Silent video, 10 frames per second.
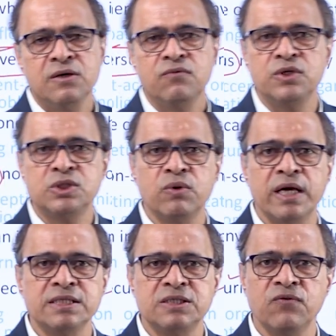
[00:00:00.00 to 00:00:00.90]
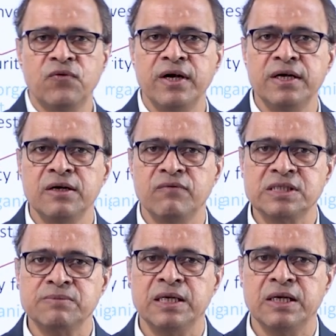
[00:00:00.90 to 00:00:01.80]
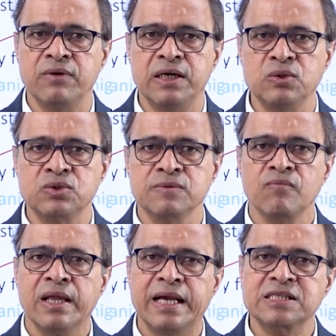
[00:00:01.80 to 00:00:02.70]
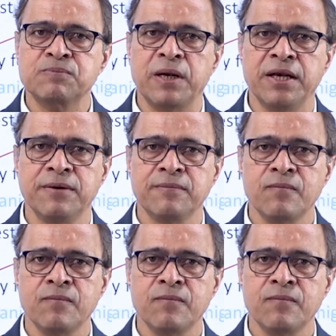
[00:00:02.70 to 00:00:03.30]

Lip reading: visualize different investment avenues. Explain.